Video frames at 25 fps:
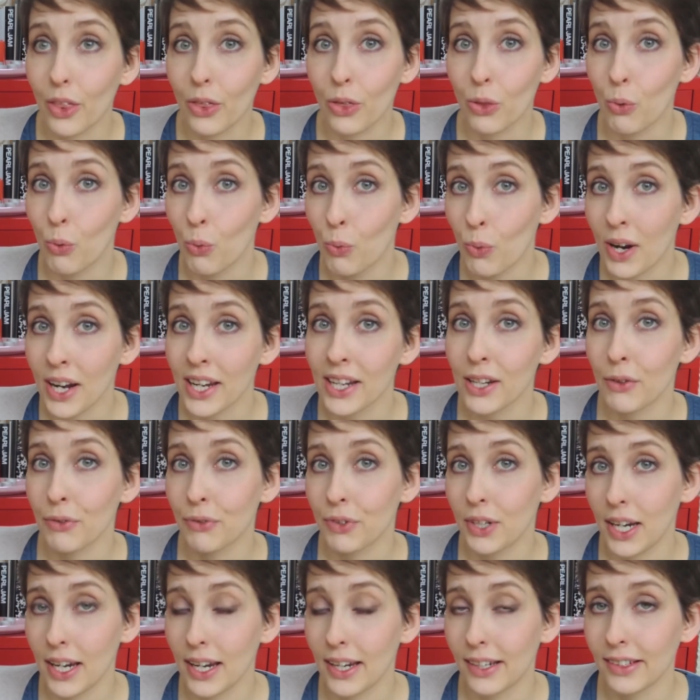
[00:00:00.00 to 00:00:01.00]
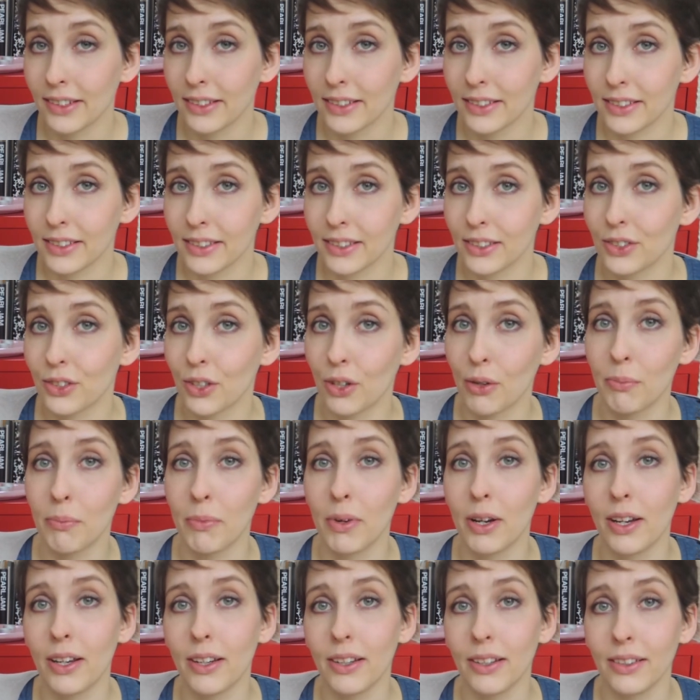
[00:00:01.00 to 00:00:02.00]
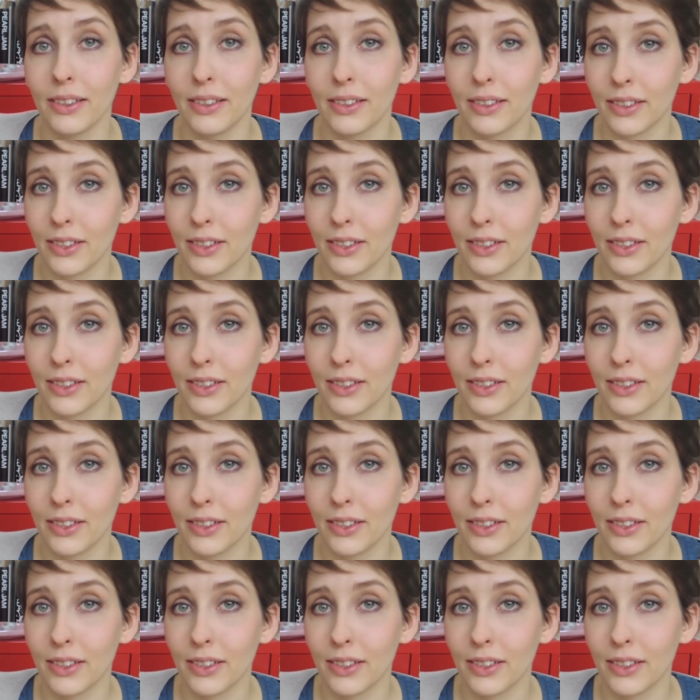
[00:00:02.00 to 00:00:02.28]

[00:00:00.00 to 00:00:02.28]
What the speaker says: The Way of Kings is on my